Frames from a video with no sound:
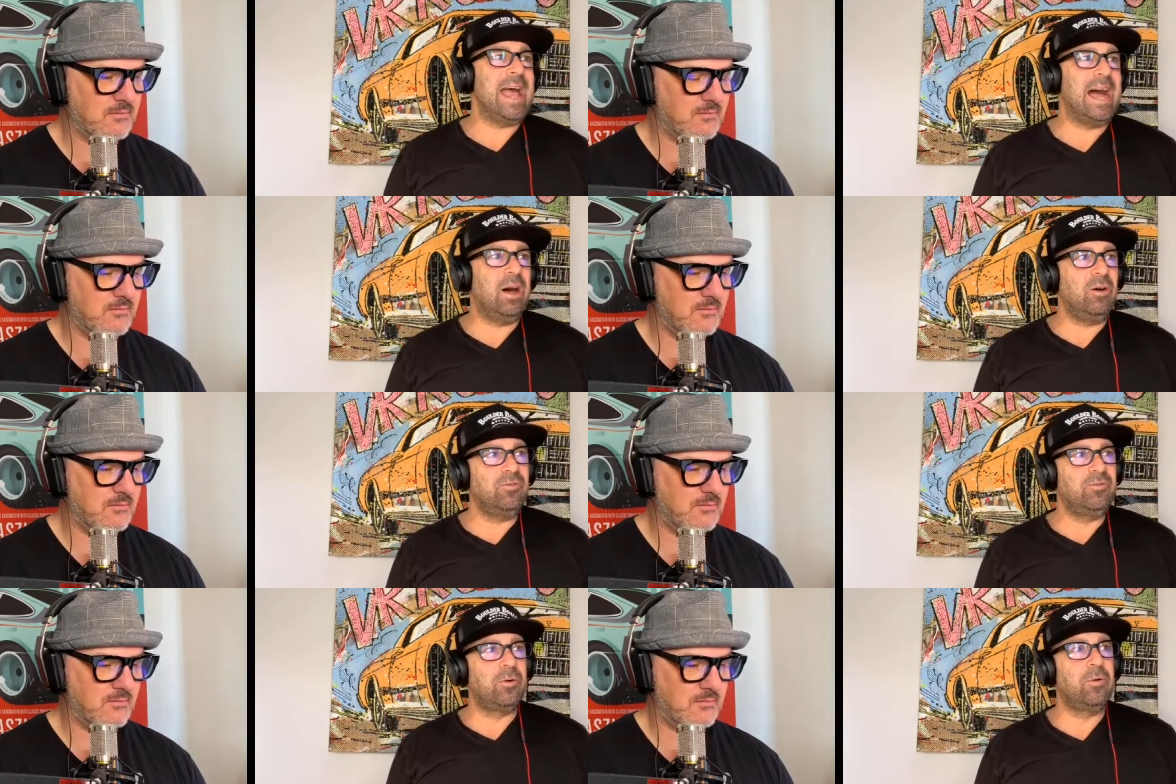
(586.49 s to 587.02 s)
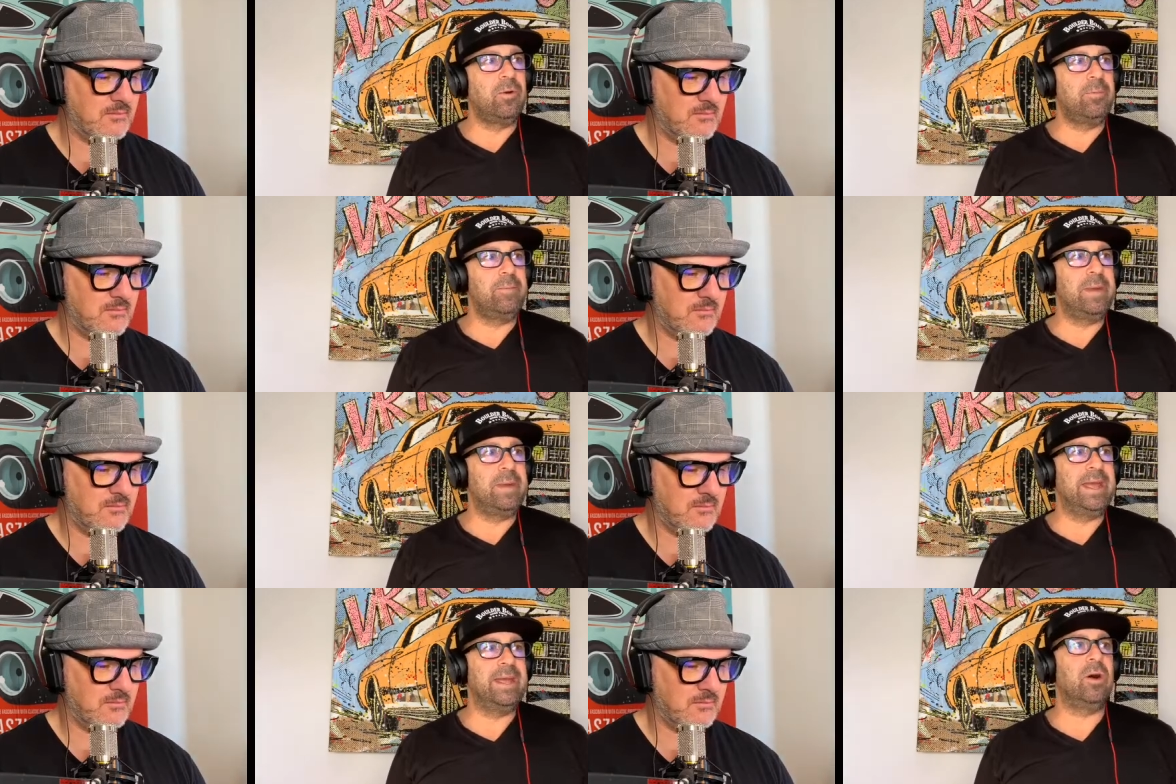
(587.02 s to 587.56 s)
Speaker 1: Alfa
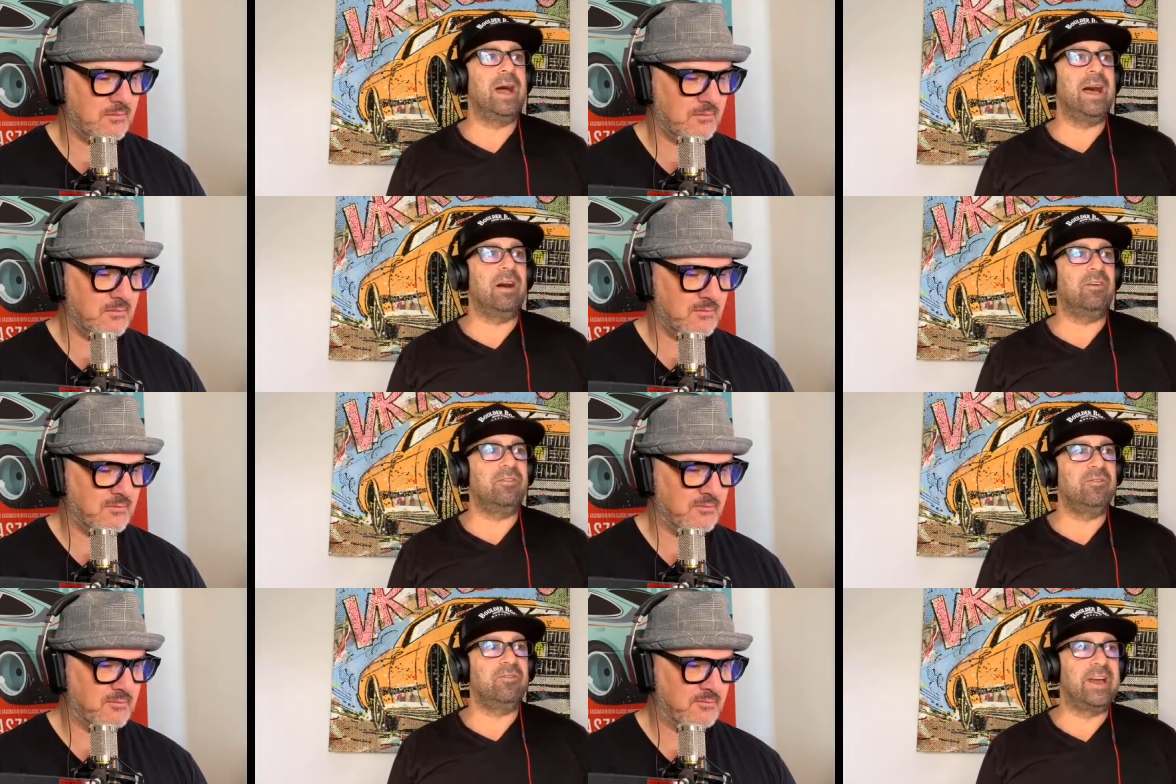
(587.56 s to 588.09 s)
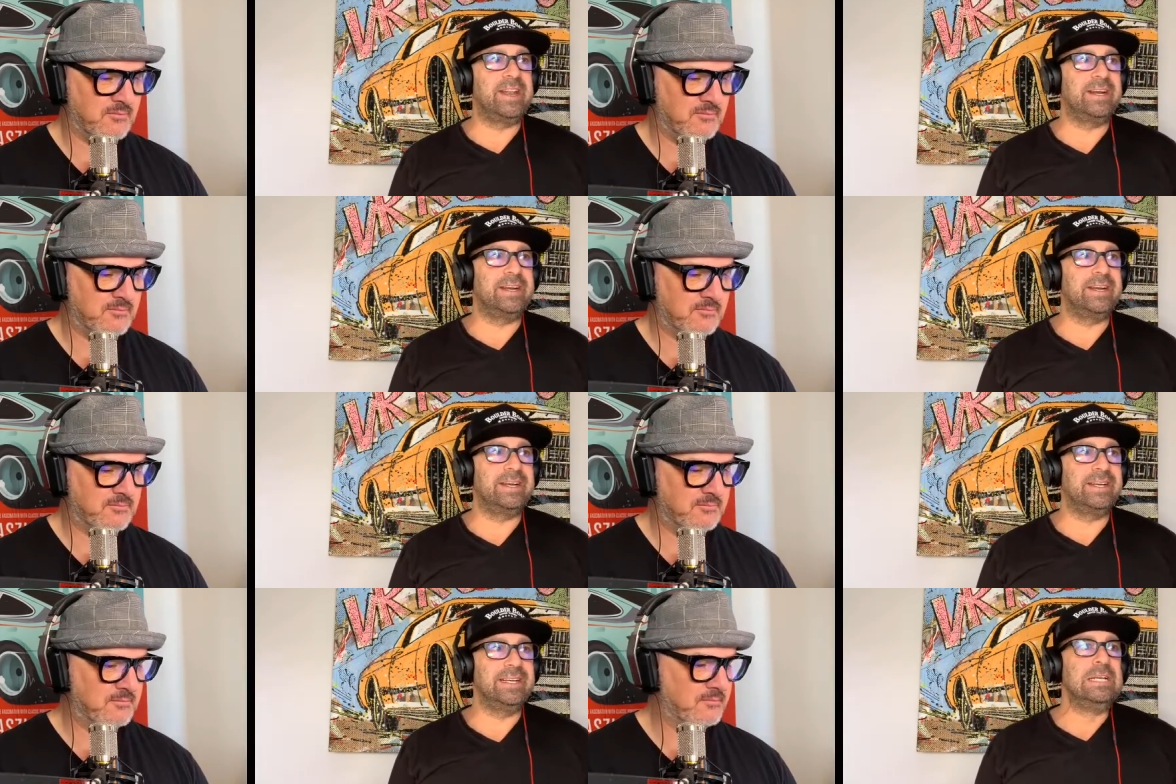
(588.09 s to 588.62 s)
Romeo
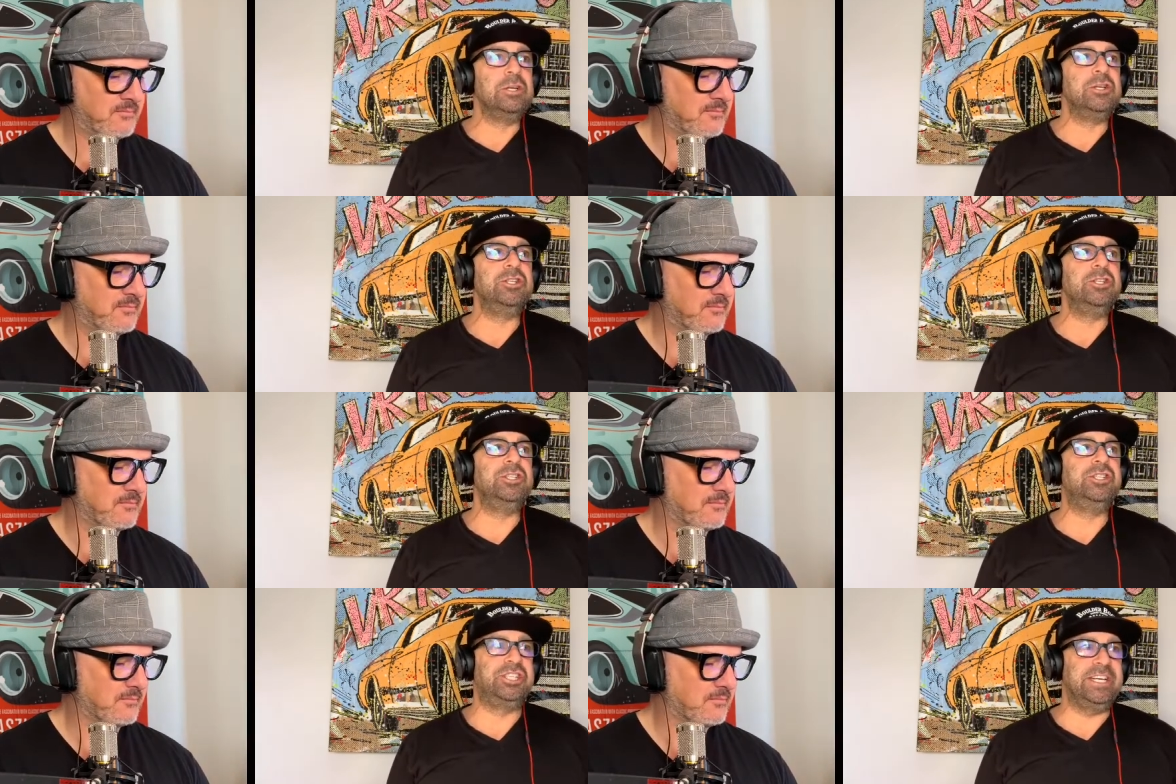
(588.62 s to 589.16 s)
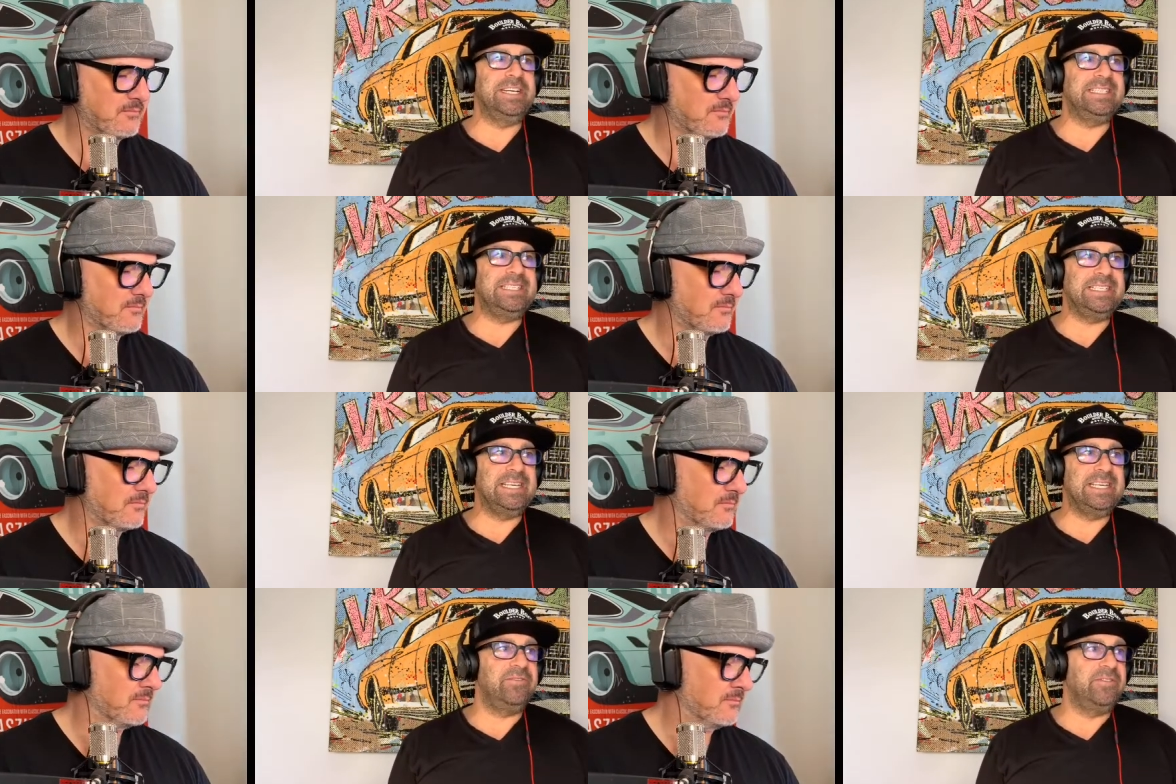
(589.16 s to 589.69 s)
Alfetta
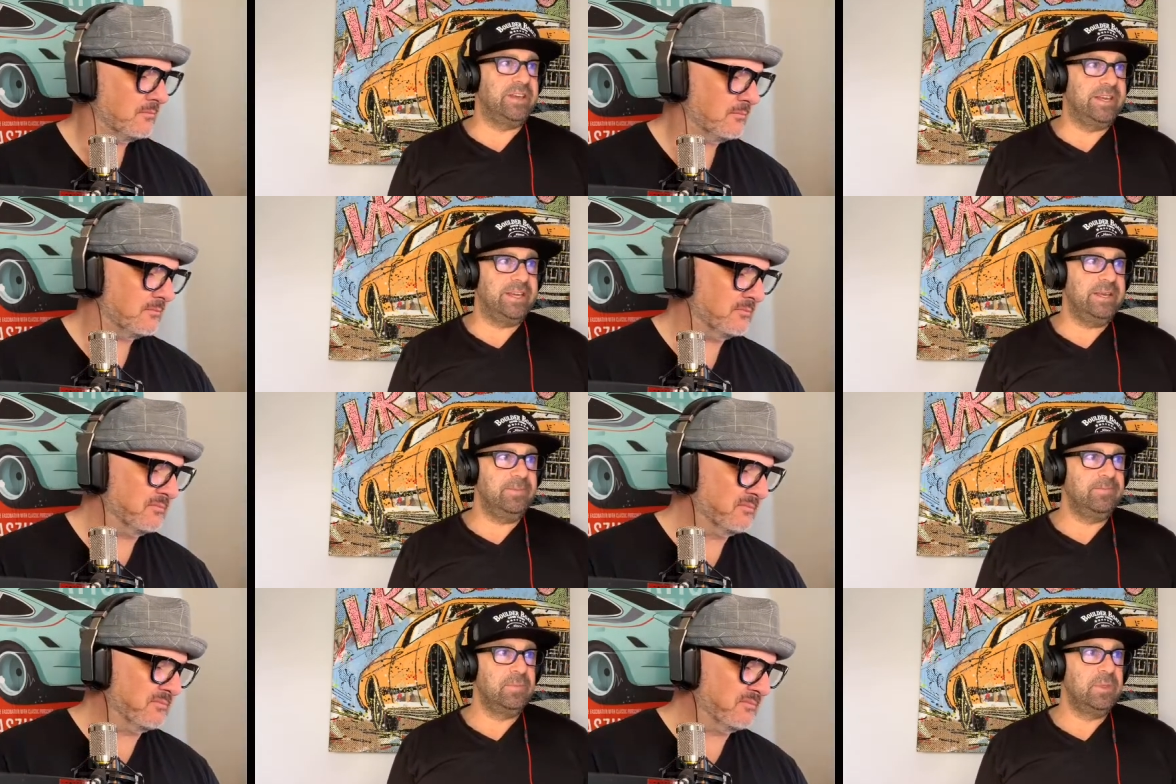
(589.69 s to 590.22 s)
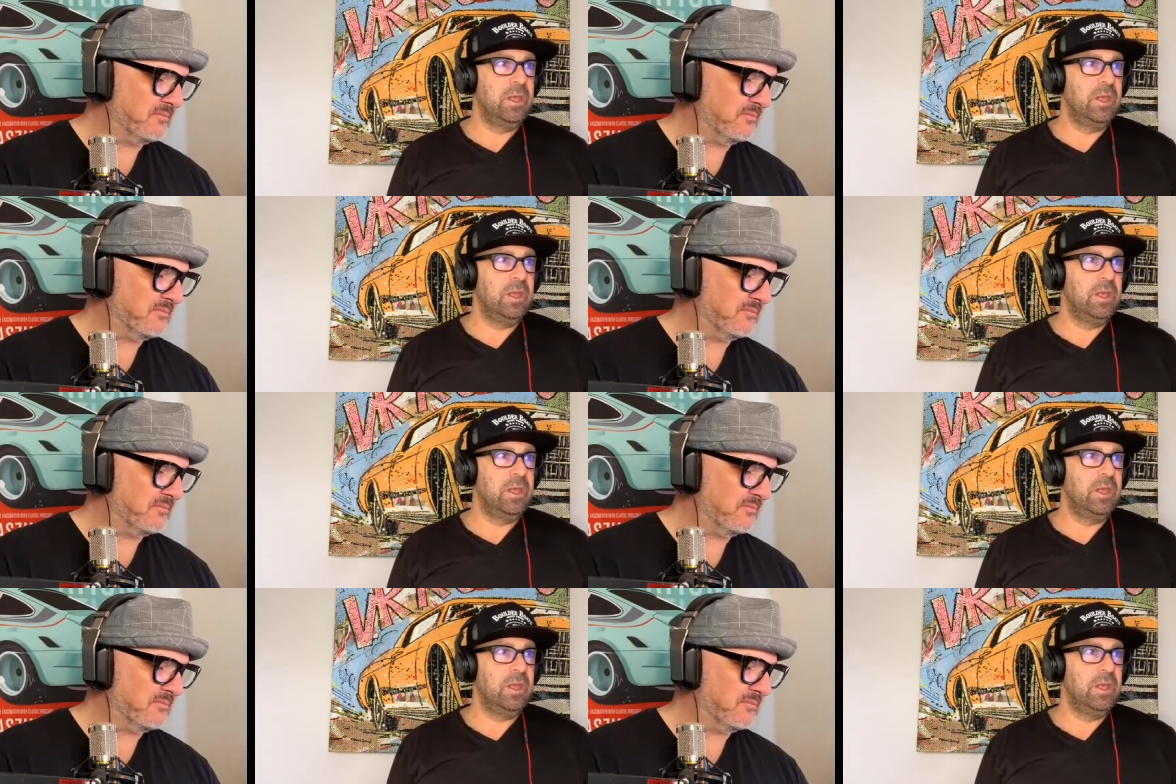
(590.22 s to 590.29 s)
GTV